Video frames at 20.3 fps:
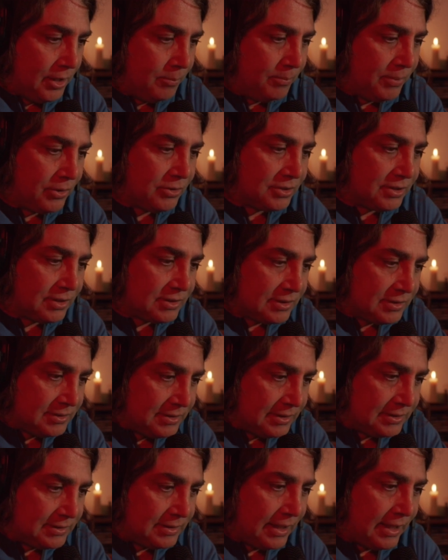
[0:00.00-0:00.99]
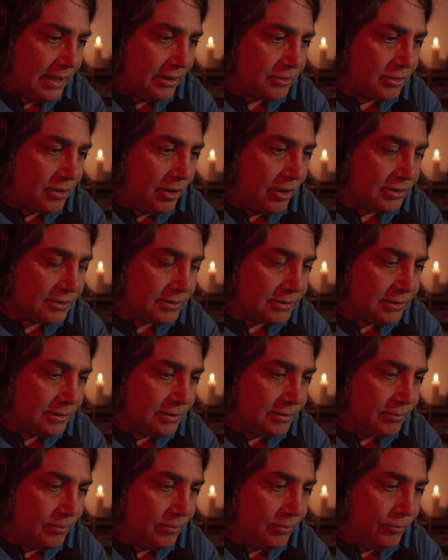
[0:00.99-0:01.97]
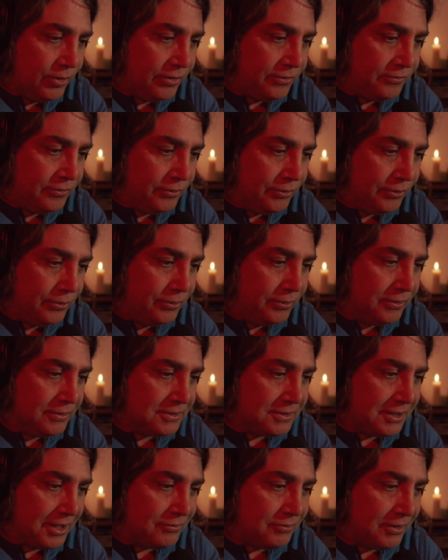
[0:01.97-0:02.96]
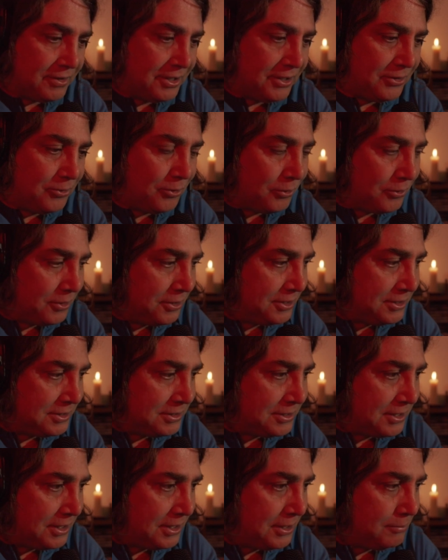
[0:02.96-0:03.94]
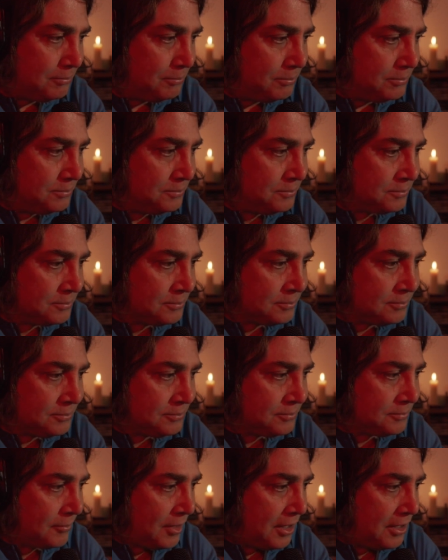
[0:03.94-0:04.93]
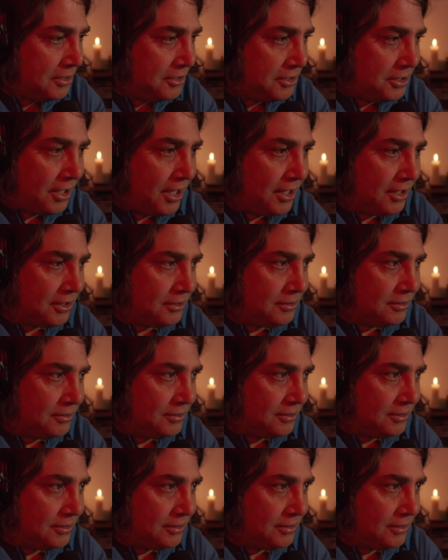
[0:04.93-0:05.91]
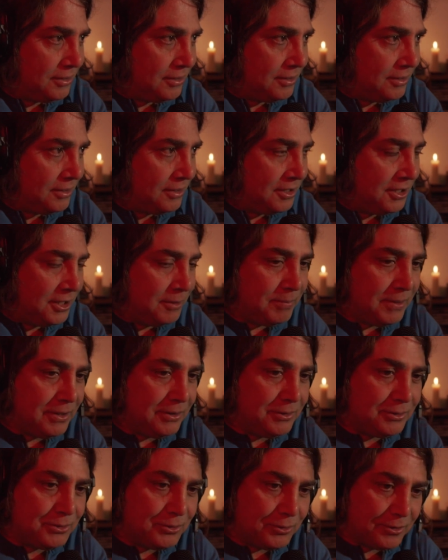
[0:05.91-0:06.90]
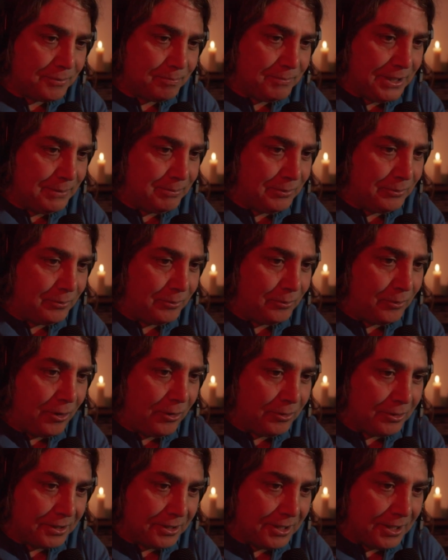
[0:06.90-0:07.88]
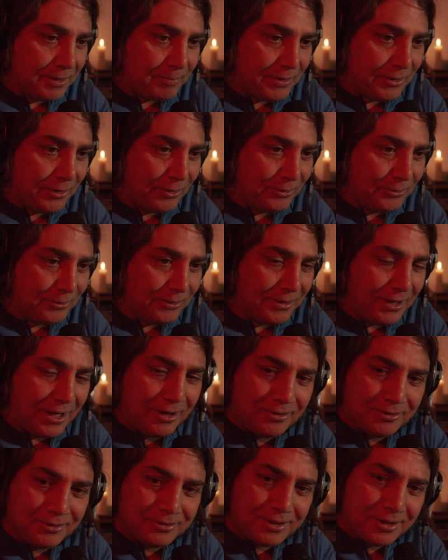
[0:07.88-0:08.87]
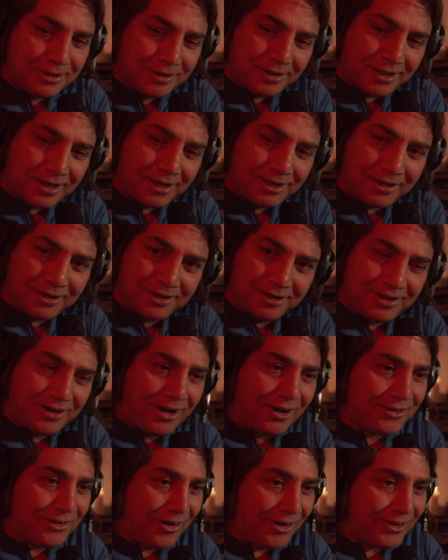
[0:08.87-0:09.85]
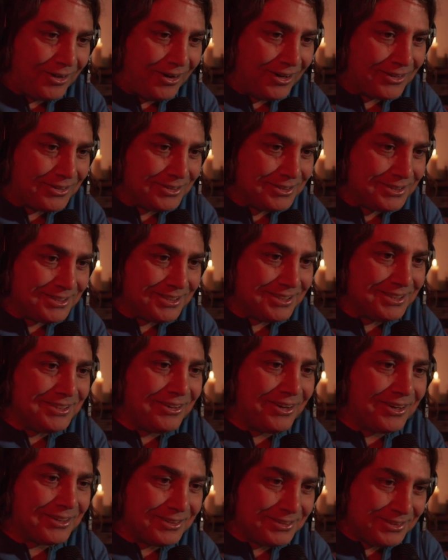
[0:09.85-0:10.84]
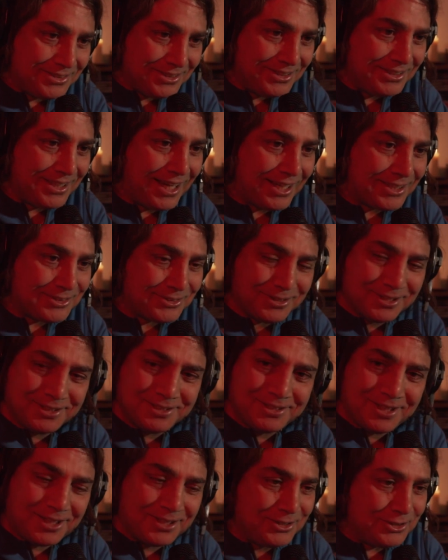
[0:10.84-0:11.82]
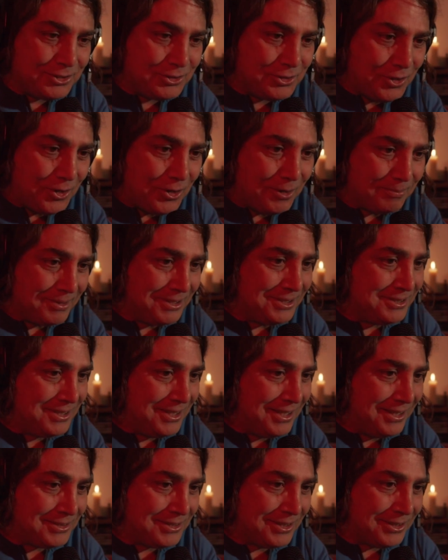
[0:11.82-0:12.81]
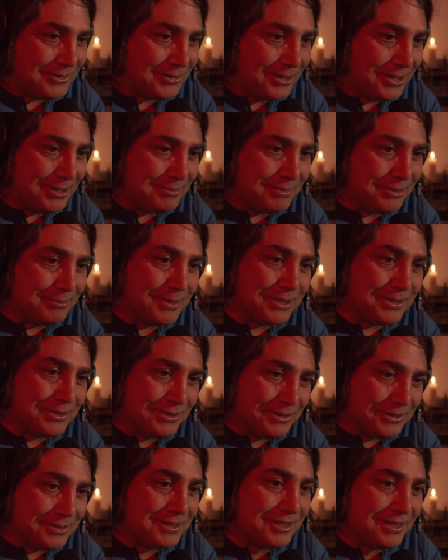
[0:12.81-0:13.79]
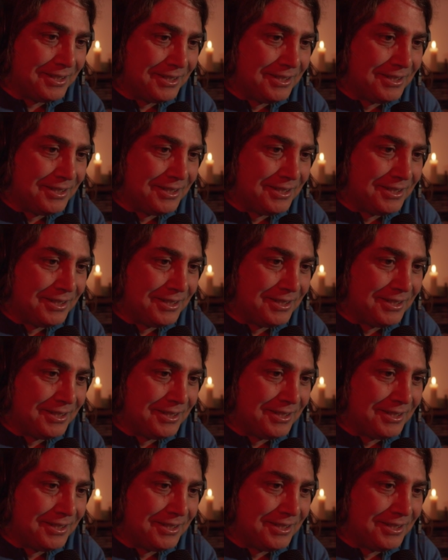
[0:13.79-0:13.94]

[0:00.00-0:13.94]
because it's a sit down concert with food and stuff, and then all these young hippie sort of people were rolling up, and I thought I could see Axel. He's done his job. It's incredible, because